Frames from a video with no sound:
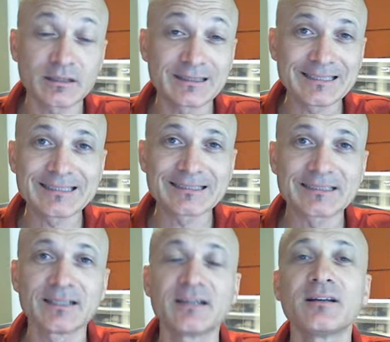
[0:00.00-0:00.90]
at
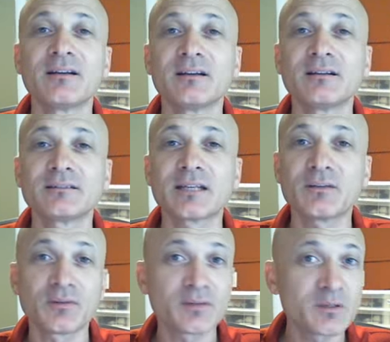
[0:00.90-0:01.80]
least
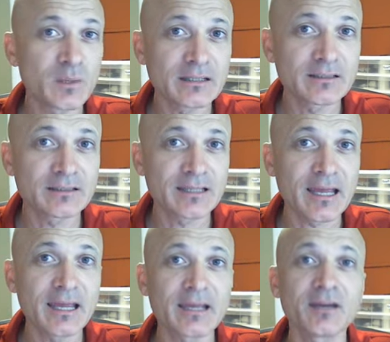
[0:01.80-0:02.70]
10-15 minutes a
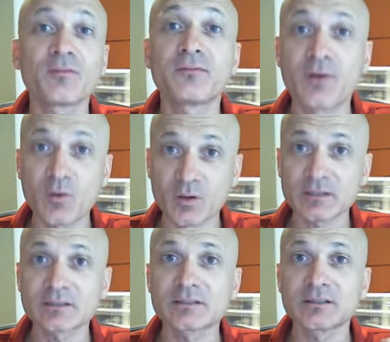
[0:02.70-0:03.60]
day,
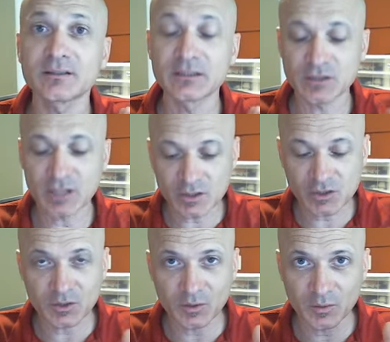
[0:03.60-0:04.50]
focused,
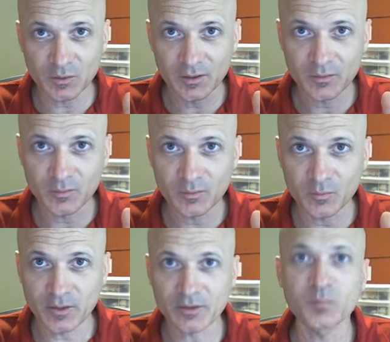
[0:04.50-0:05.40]
intentional
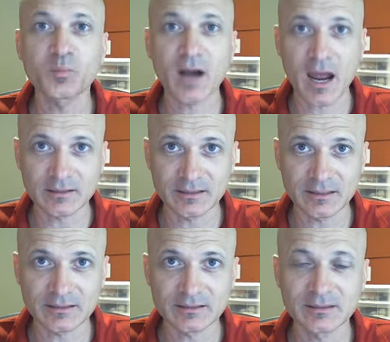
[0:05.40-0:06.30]
rhythm
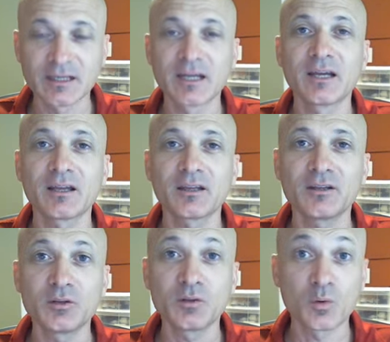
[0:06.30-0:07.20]
practice,
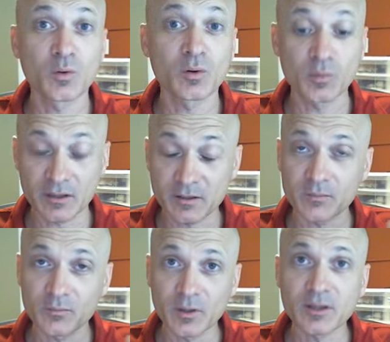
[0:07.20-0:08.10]
your
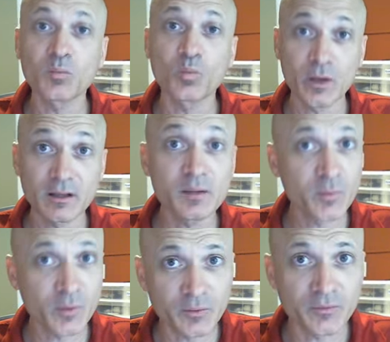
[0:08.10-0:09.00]
rhythm will
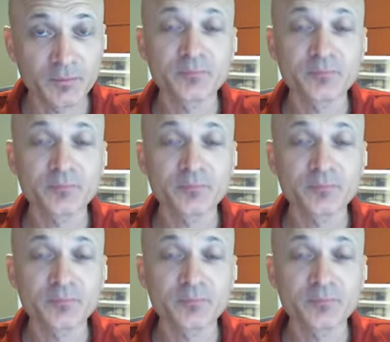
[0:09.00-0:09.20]
improve.